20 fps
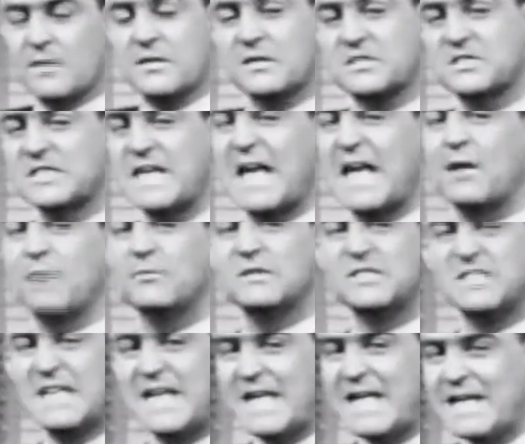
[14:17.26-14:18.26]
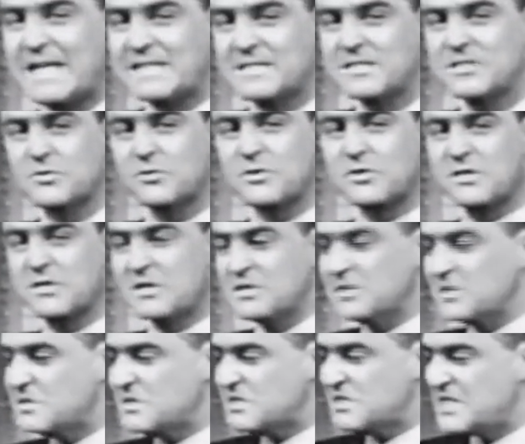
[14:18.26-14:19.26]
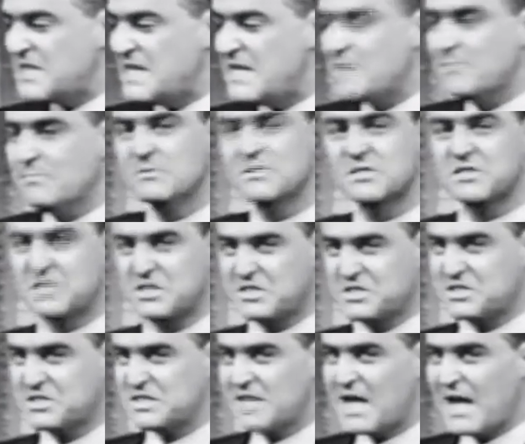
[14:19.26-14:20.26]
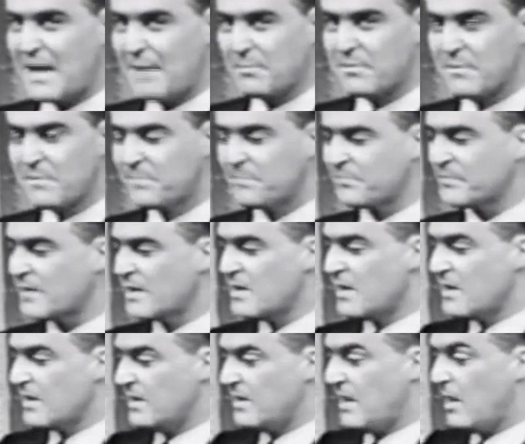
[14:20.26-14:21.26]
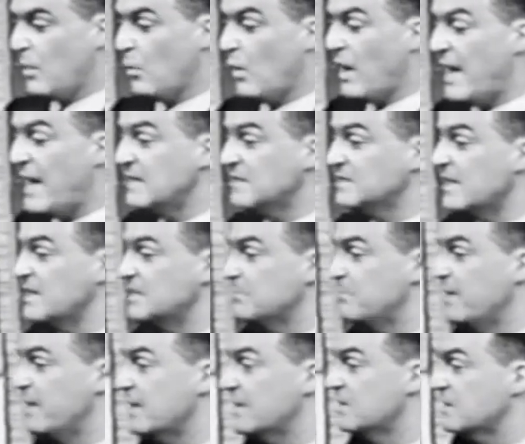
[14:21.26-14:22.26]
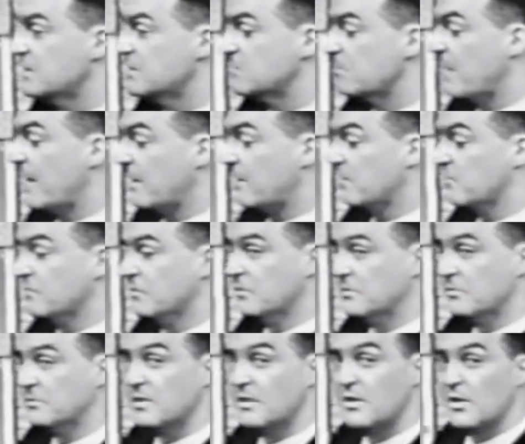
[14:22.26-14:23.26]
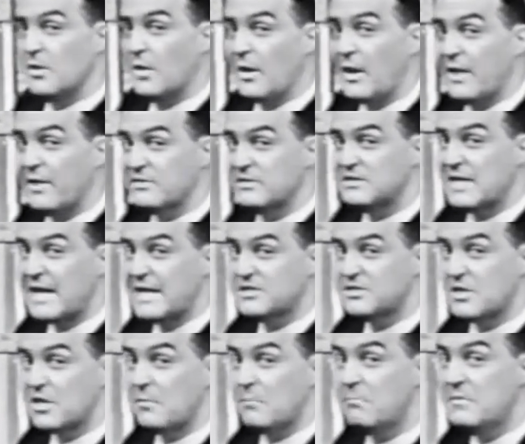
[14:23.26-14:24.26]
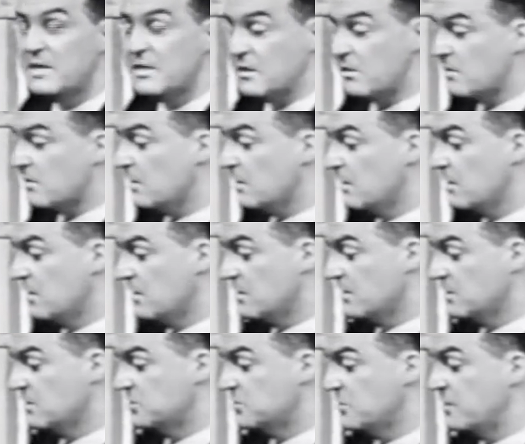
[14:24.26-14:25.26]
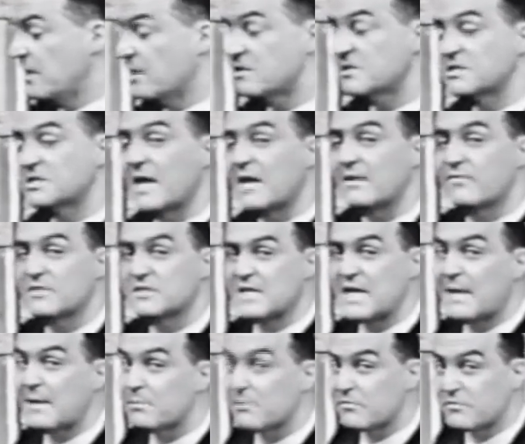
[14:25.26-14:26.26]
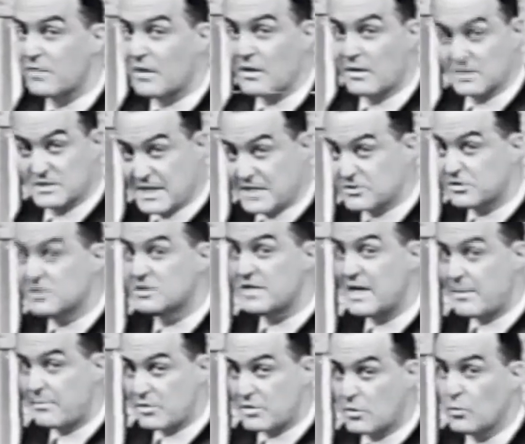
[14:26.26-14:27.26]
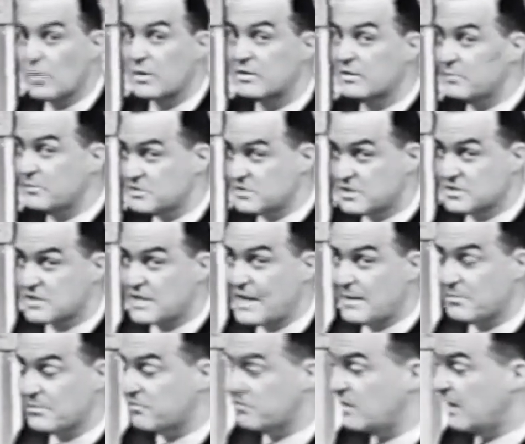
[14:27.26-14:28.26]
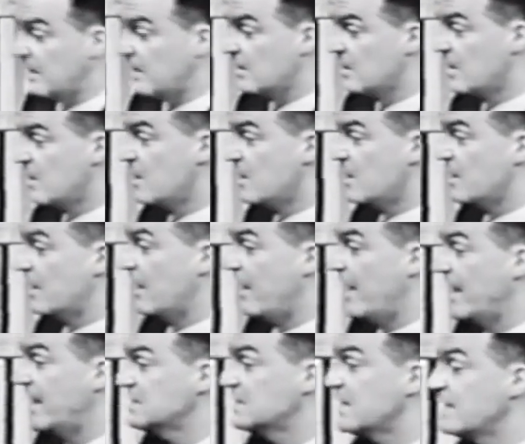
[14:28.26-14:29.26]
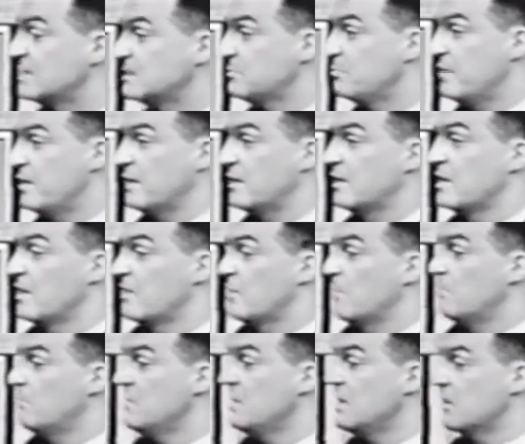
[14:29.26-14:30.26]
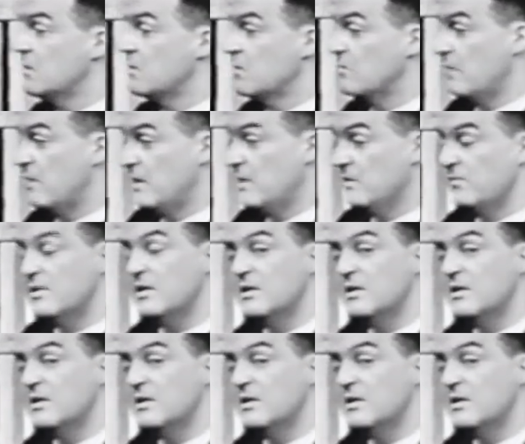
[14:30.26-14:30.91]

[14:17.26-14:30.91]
the sound tends or seems to stop. Now, as I speak into this microphone, I have attached a meter to the other side of this amplifier. It's actually a tape recorder that I'm using as an amplifier. Now, as I speak, the meter right over